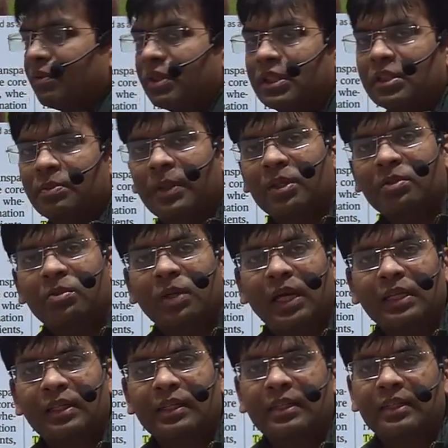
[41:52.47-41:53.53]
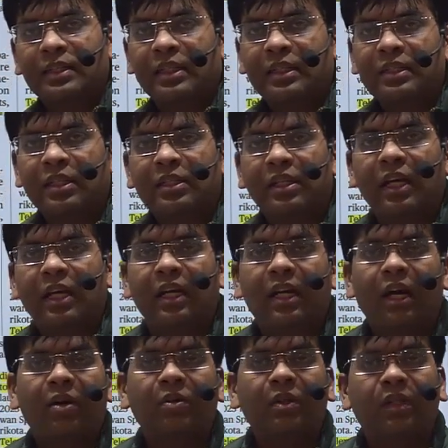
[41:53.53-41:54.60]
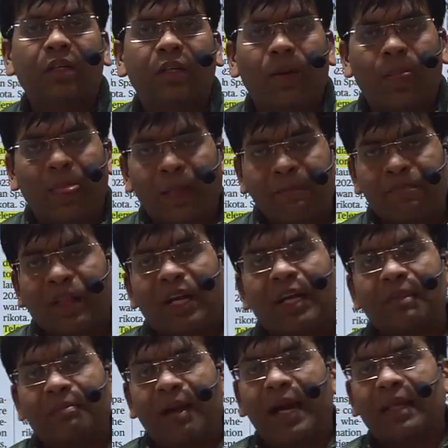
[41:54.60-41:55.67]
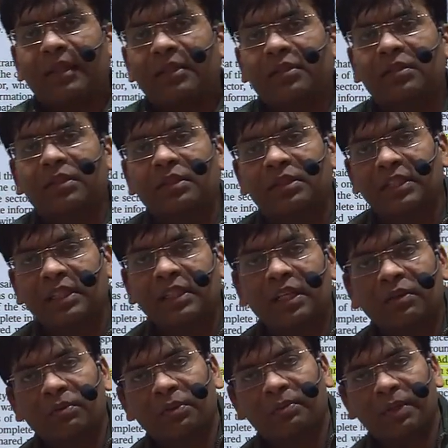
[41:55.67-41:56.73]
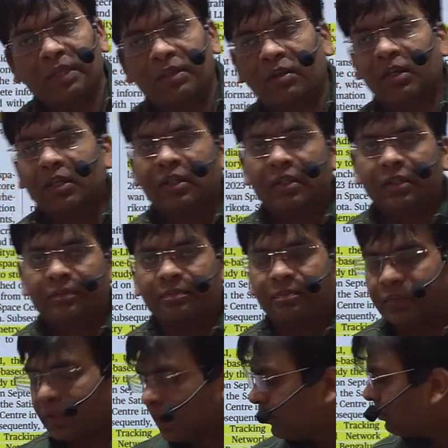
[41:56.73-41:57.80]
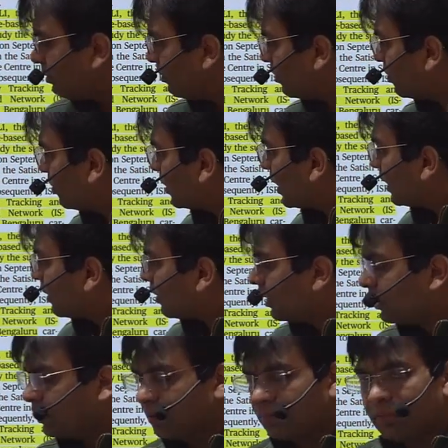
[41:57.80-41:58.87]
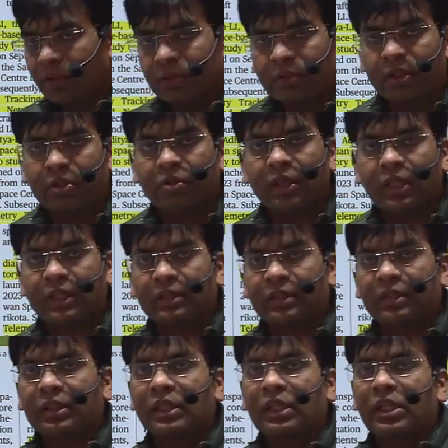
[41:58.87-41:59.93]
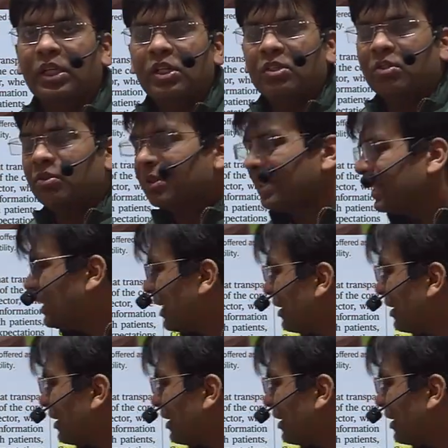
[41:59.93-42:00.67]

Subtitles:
with respect to that it doesn't allow the unmarried single women or the to get surrogate. So these are